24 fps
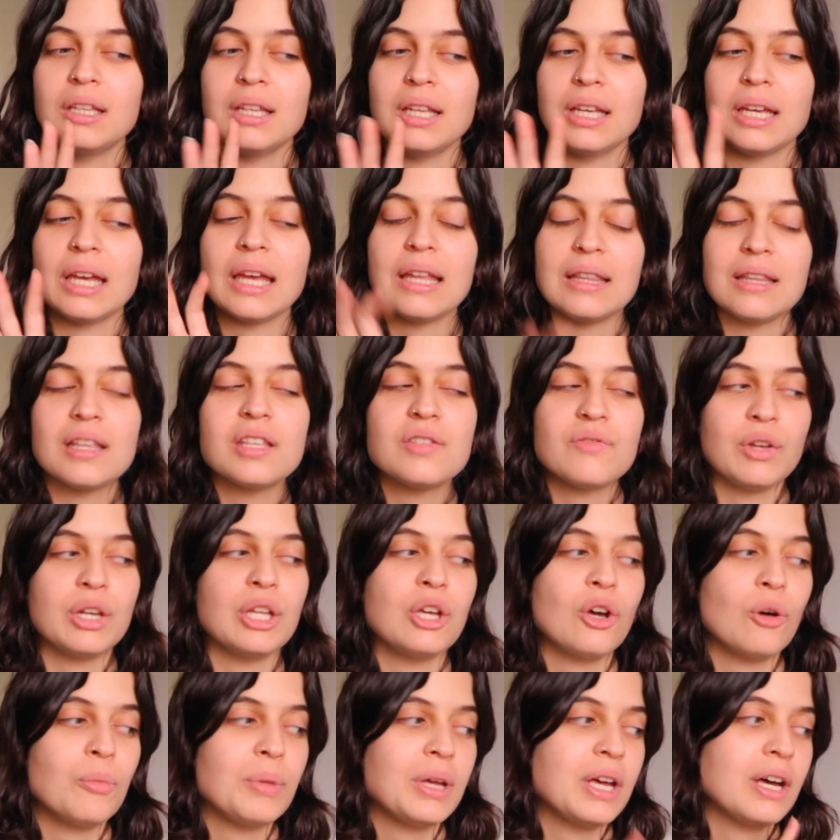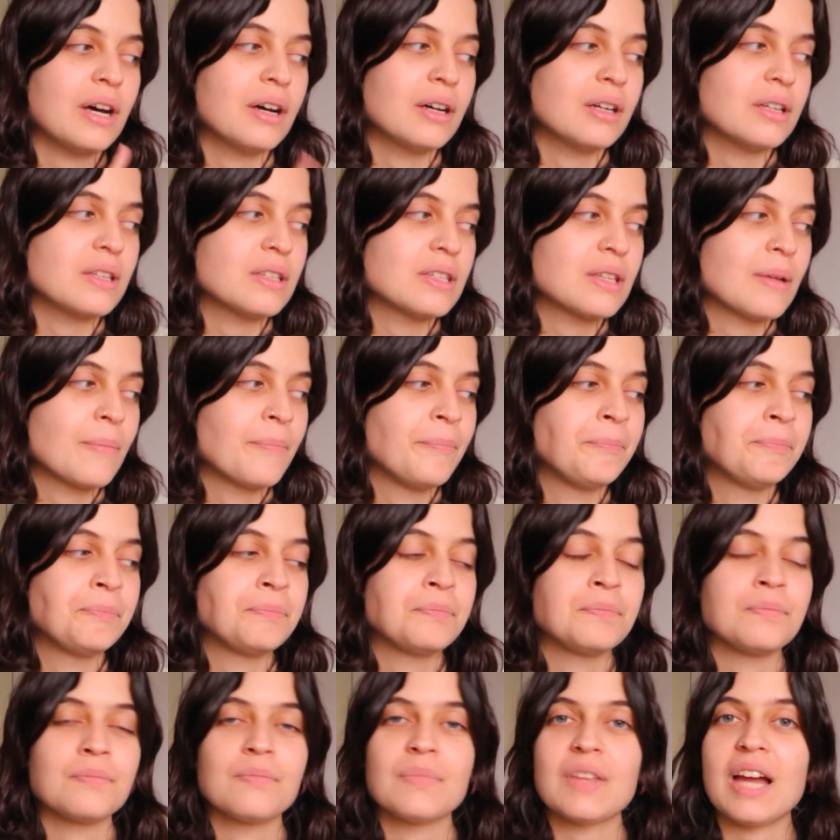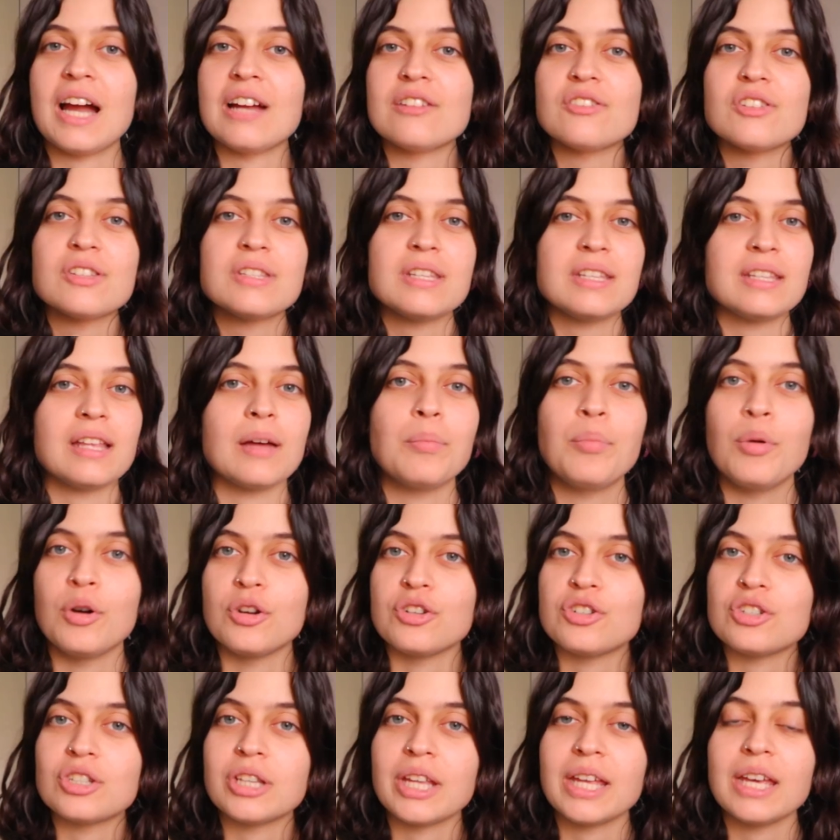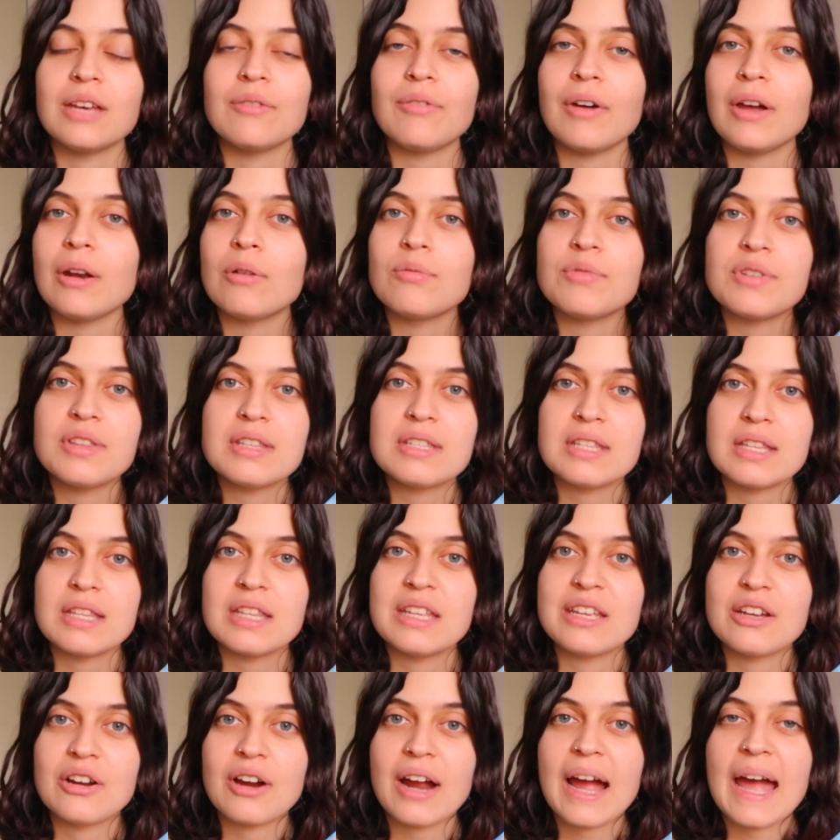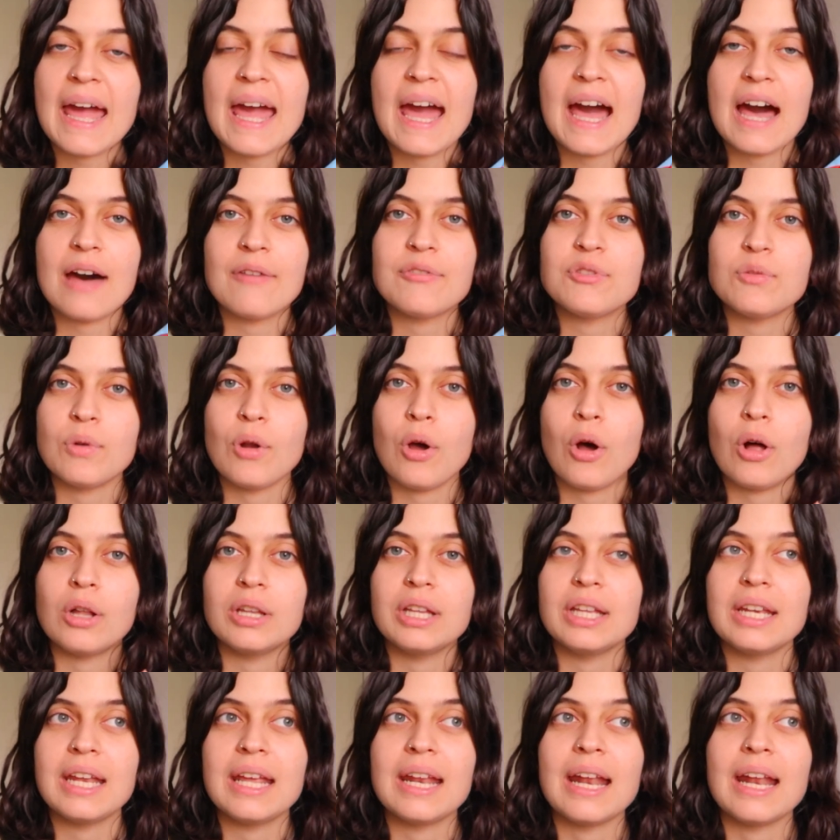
like, in this video because I just need that push. Like, if I don't read this in the year, I have to unhaul it,